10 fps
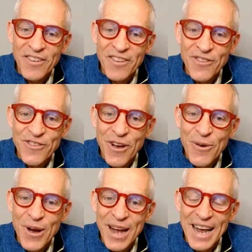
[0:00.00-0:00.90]

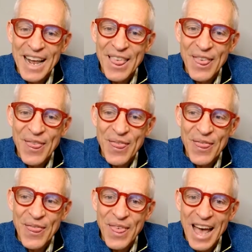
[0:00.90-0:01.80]
So
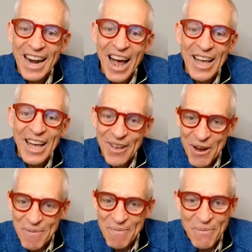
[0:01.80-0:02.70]
that, I
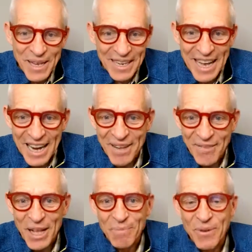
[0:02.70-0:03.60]
hope, can kind of
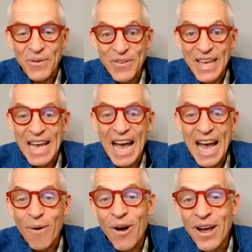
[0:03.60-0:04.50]
help you see
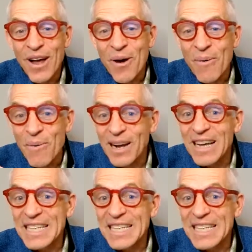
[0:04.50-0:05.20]
how when I